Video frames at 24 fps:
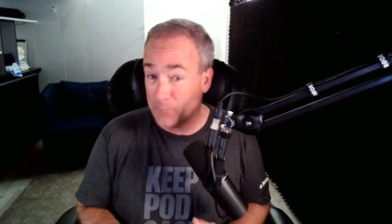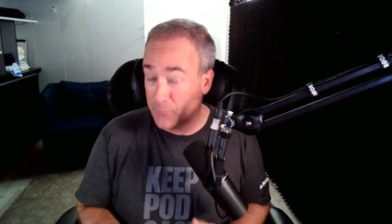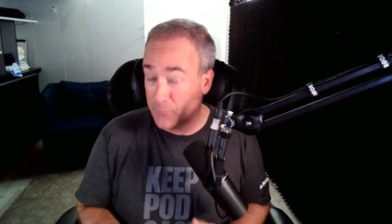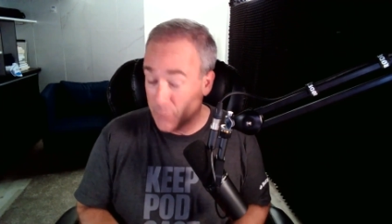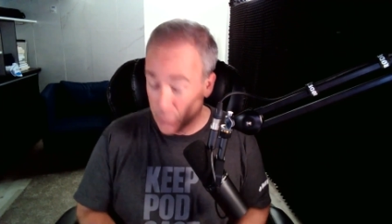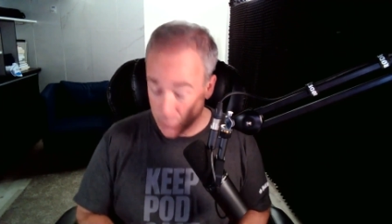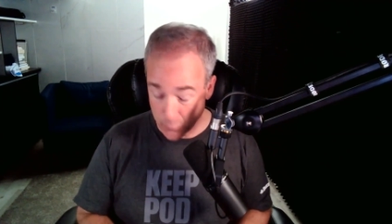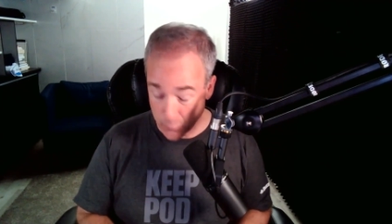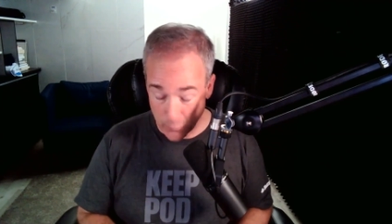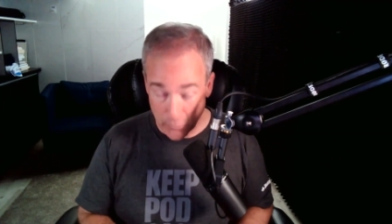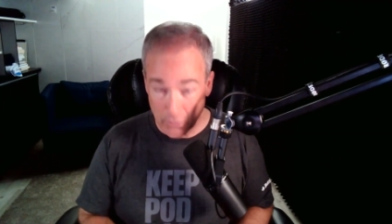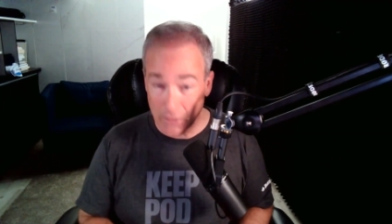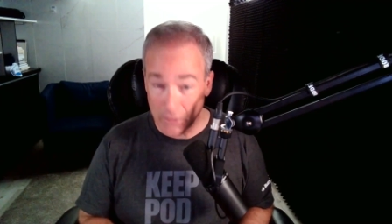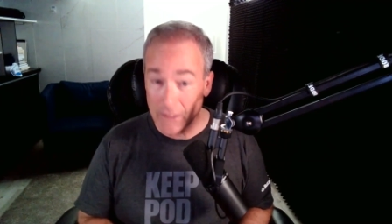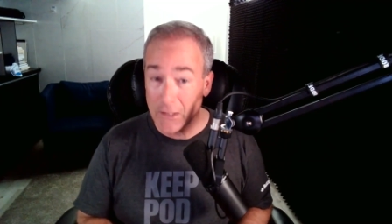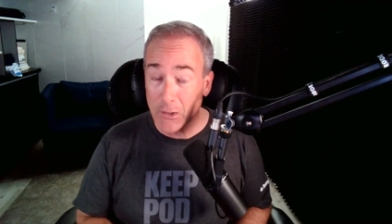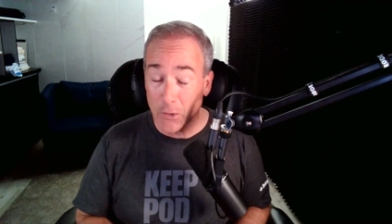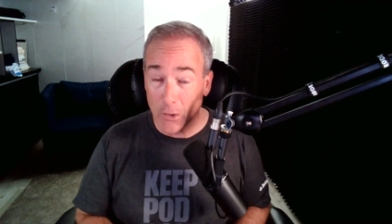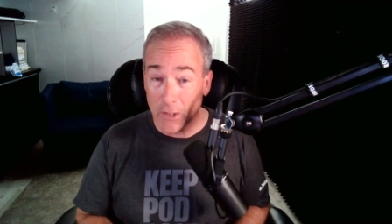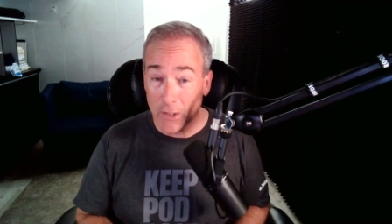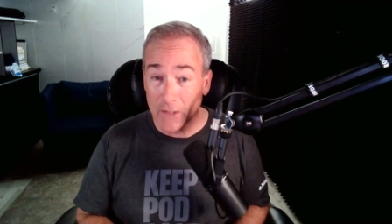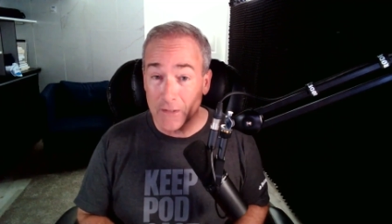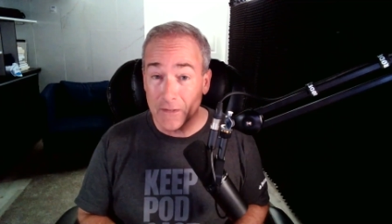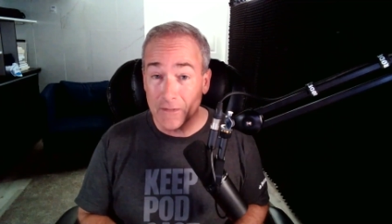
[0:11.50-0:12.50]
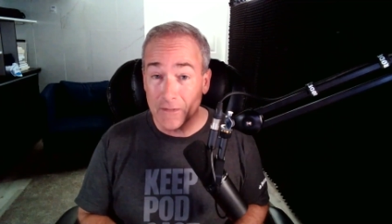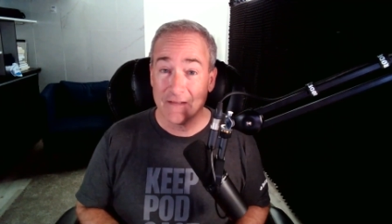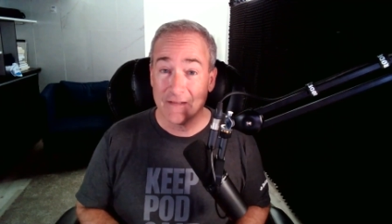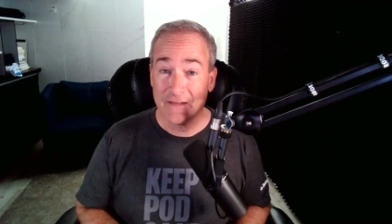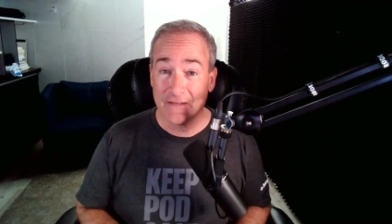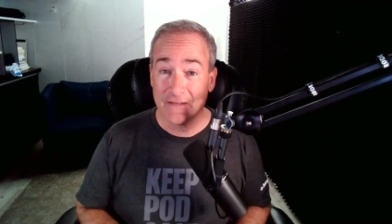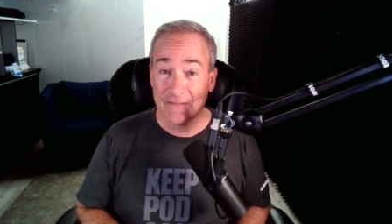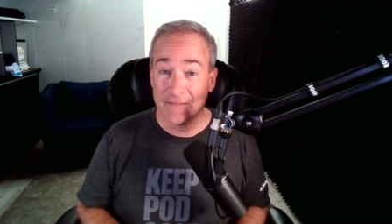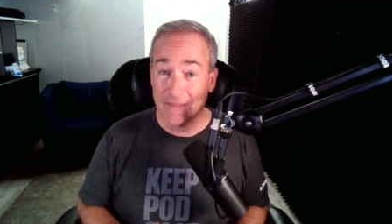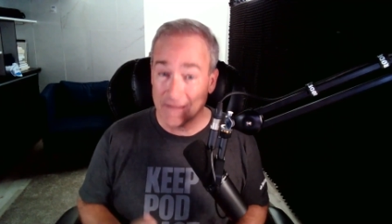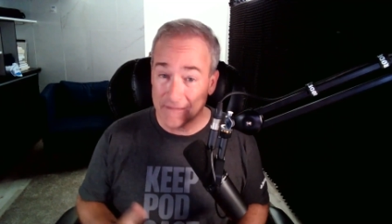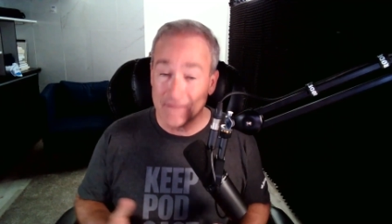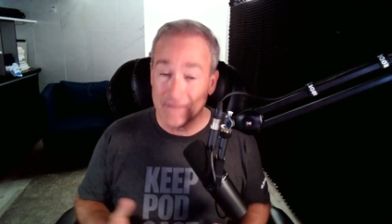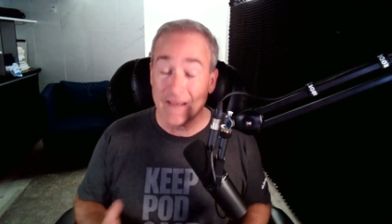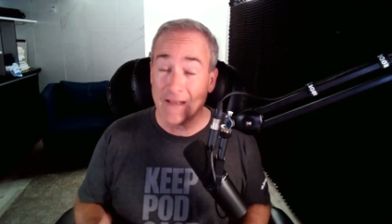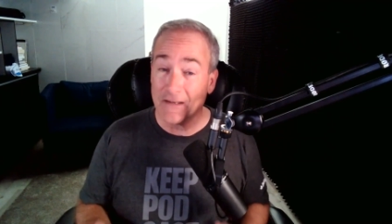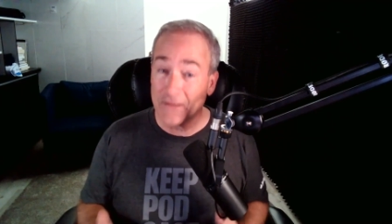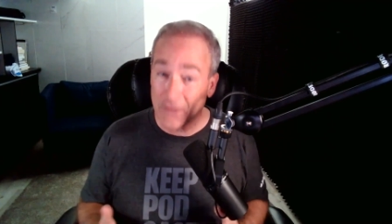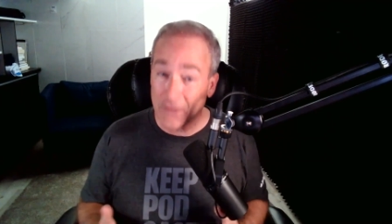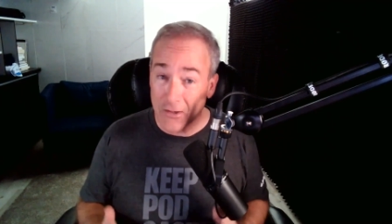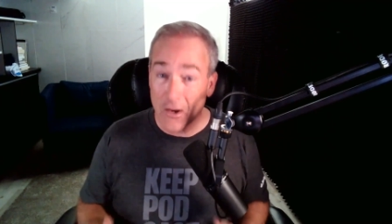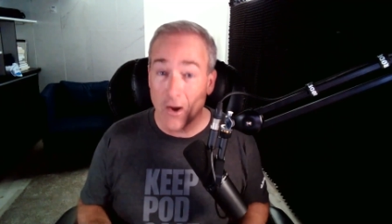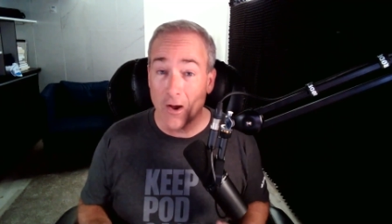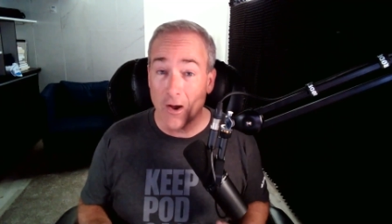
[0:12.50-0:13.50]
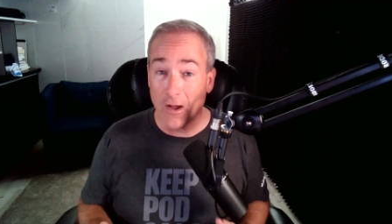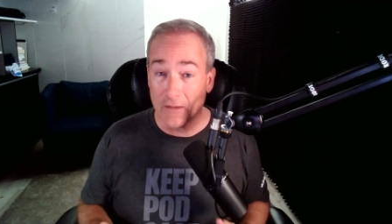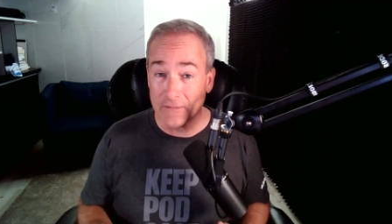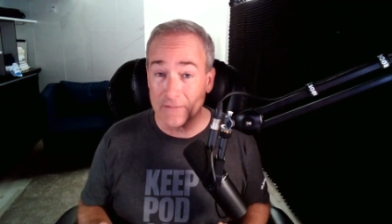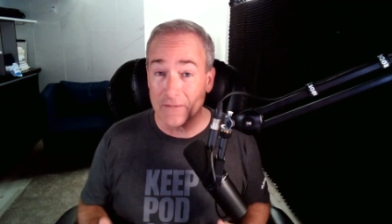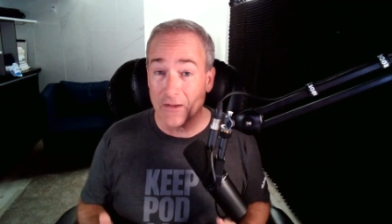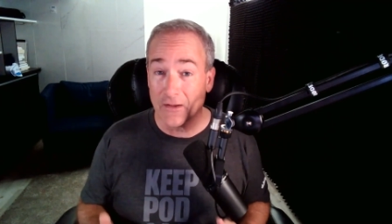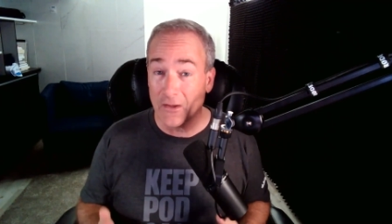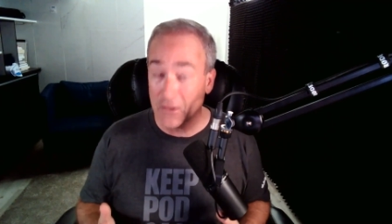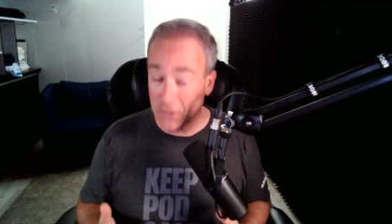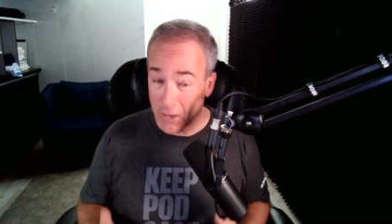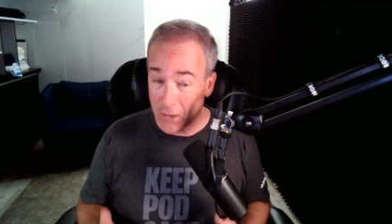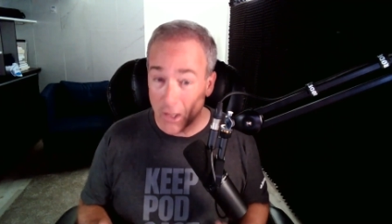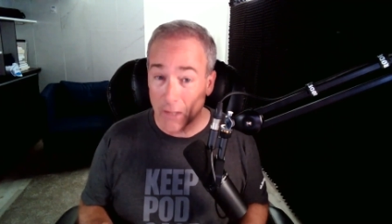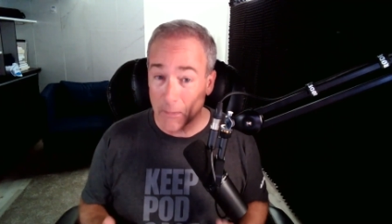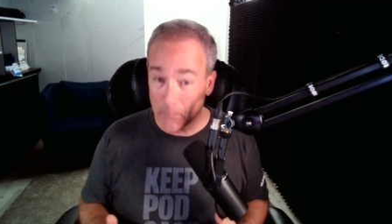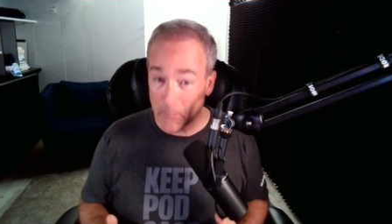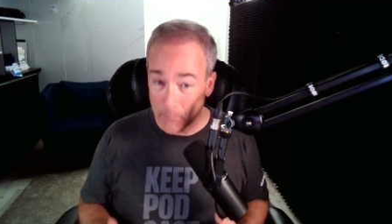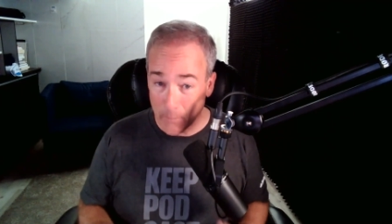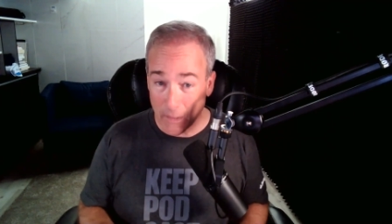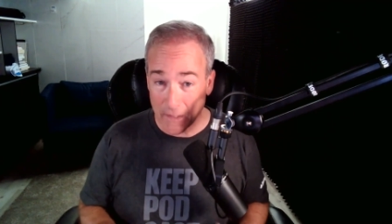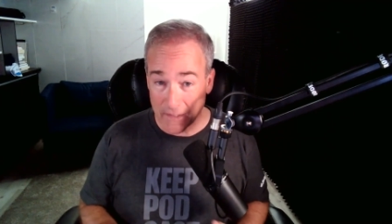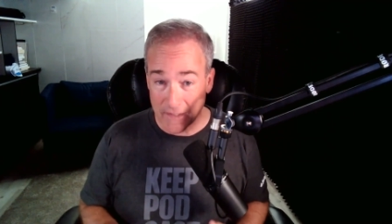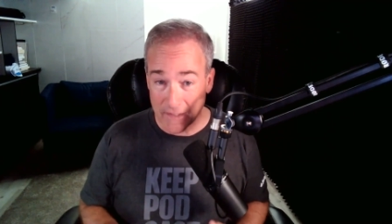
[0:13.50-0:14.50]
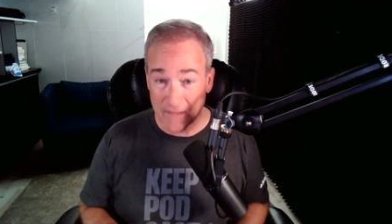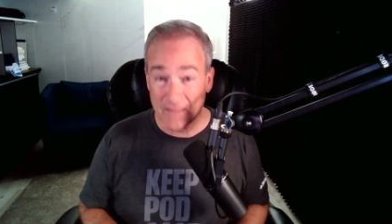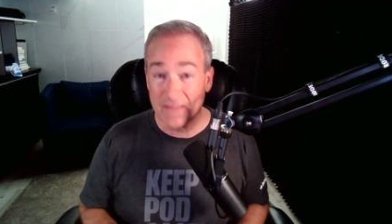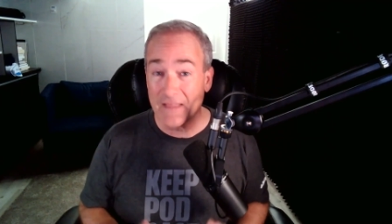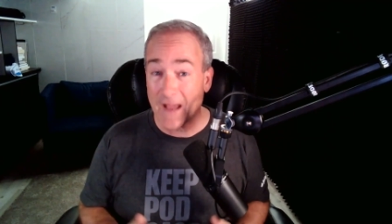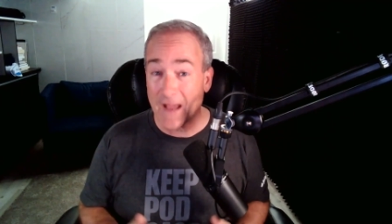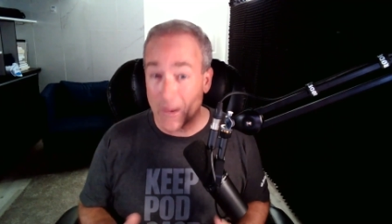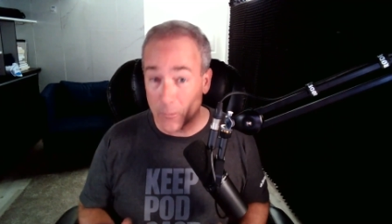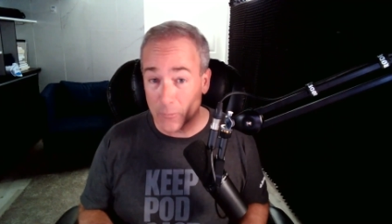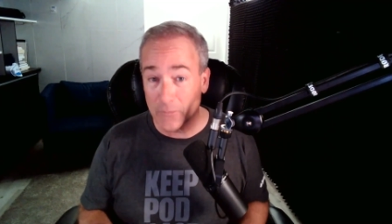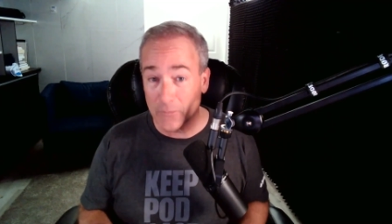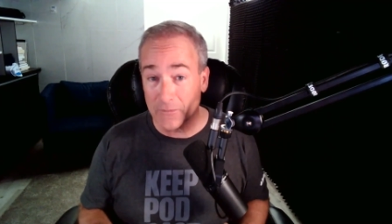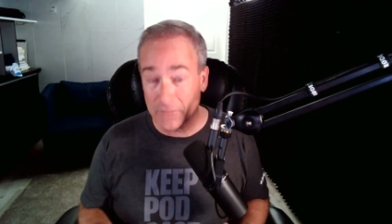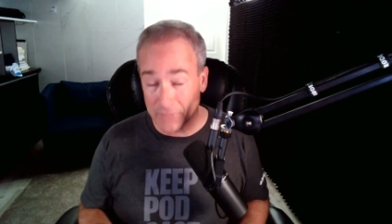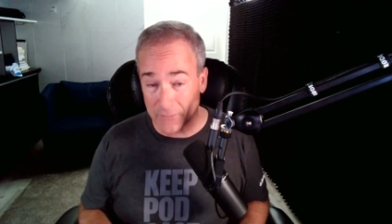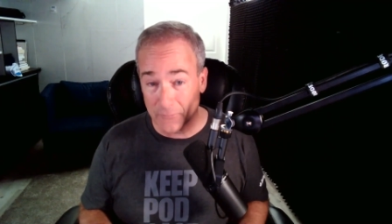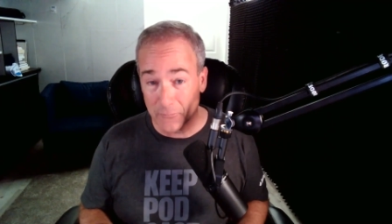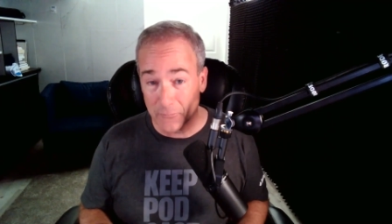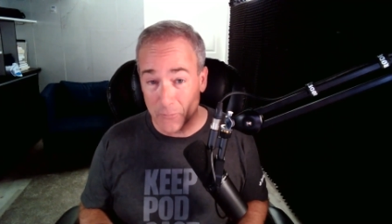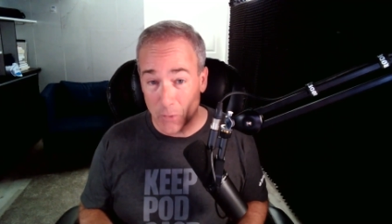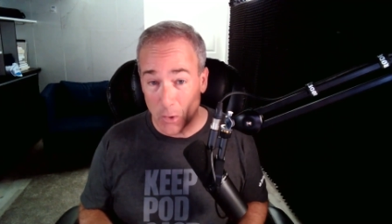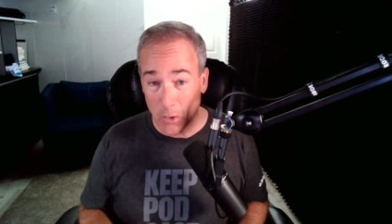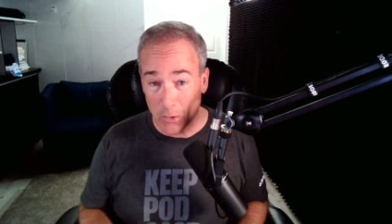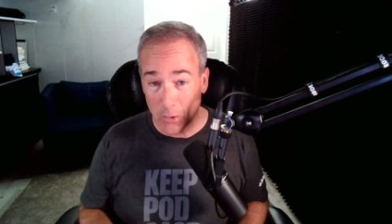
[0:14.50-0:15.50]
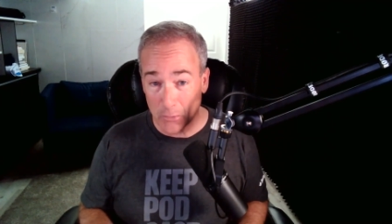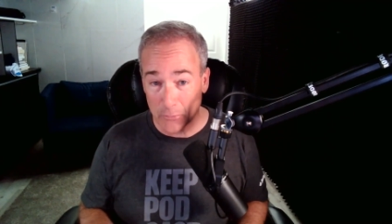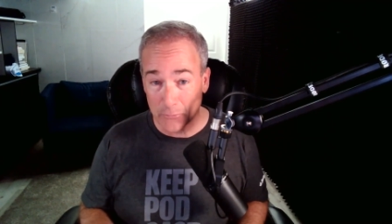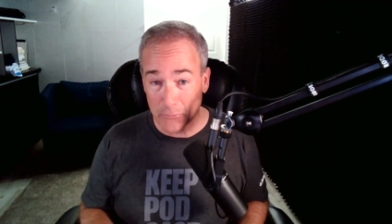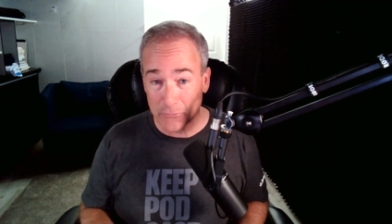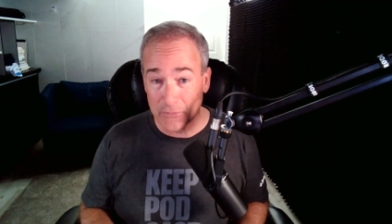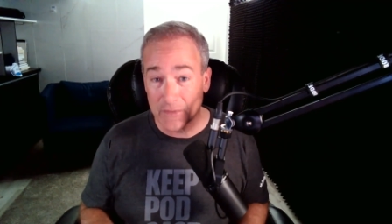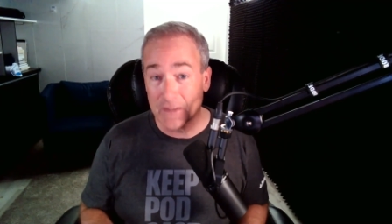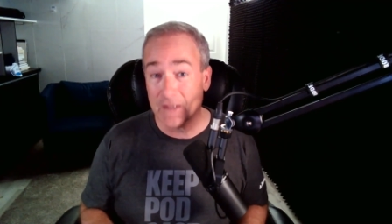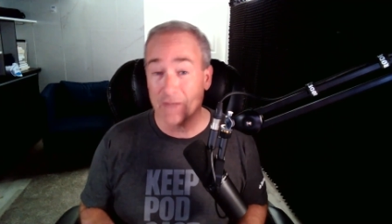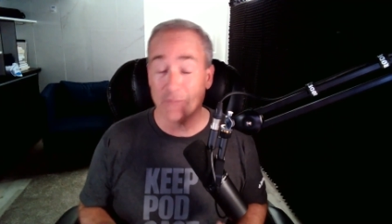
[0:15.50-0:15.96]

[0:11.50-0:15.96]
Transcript: They're really good. They tend to cost a lot of money, thousands of dollars.